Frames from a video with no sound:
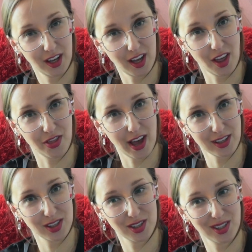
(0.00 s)
And
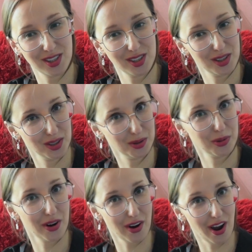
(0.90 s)
that's
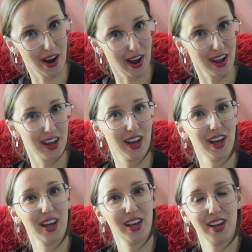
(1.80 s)
where I
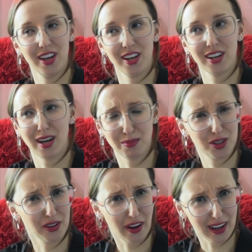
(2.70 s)
come to
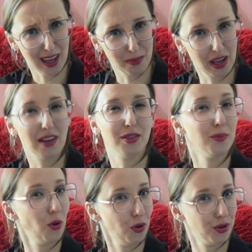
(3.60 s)
like him even
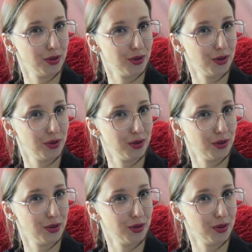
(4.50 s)
more.